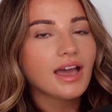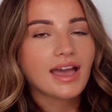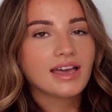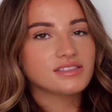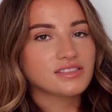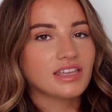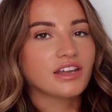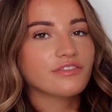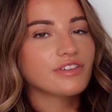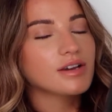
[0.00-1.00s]
and then
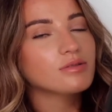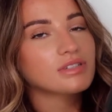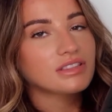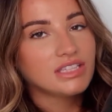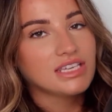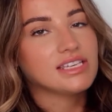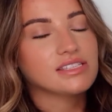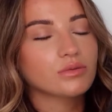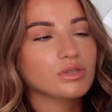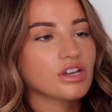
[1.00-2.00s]
I found
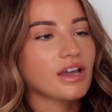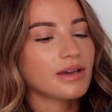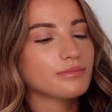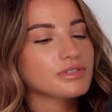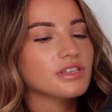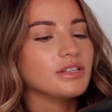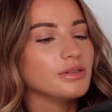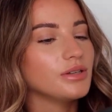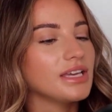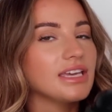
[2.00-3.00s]
these, which are
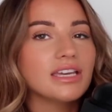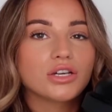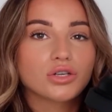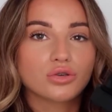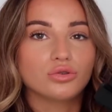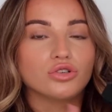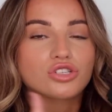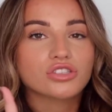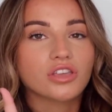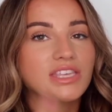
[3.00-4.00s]
absolutely
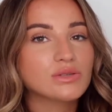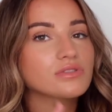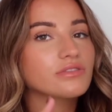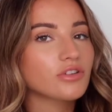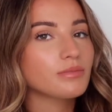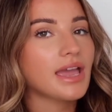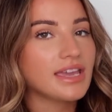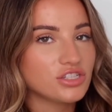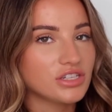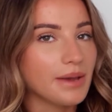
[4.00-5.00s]
gorgeous. So these ones are from
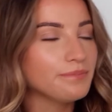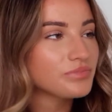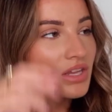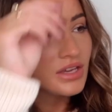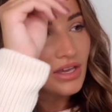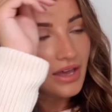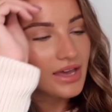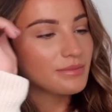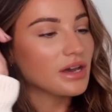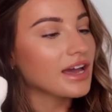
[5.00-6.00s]
H&M.
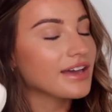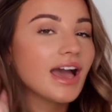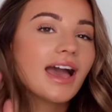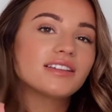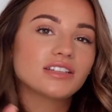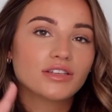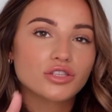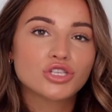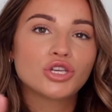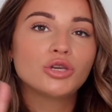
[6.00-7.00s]
I had
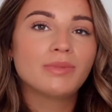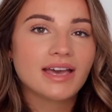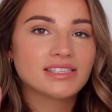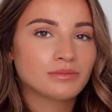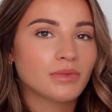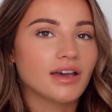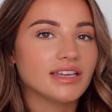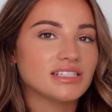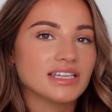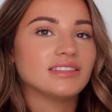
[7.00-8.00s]
two pairs in
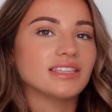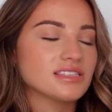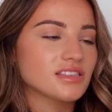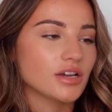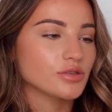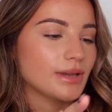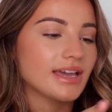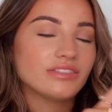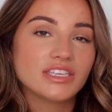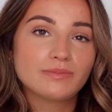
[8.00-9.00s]
mind in this style. So I
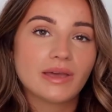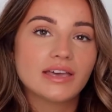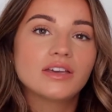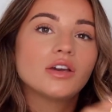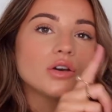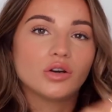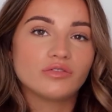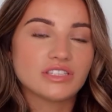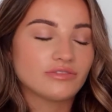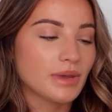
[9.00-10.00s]
had this pair,
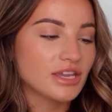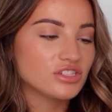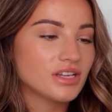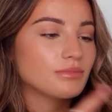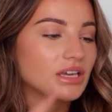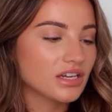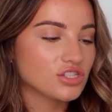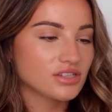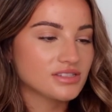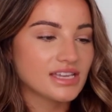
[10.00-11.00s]
obviously from H&M, like I
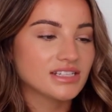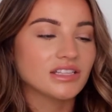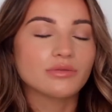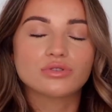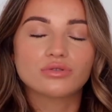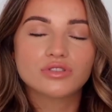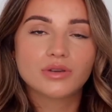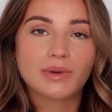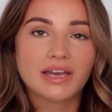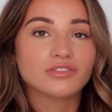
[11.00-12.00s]
just said, and there was also
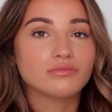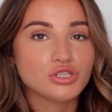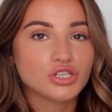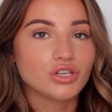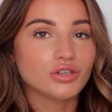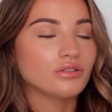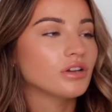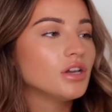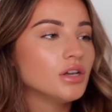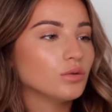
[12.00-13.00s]
a pair from June,
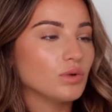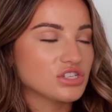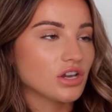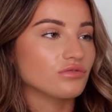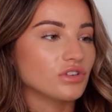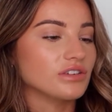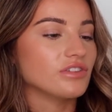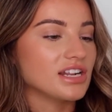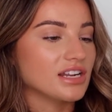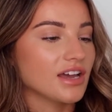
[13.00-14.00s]
which I really,
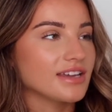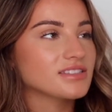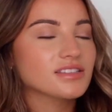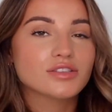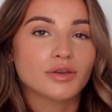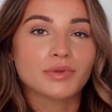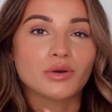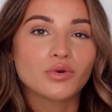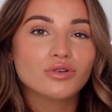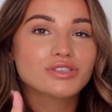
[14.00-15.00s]
really liked. So,
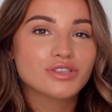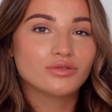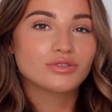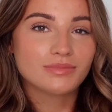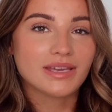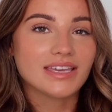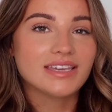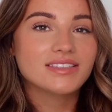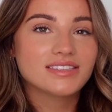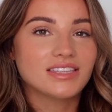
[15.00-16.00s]
but what sold
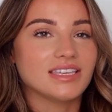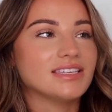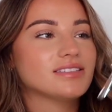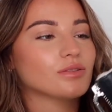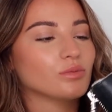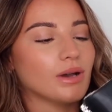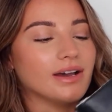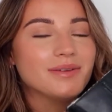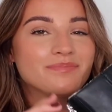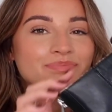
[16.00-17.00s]
me to these were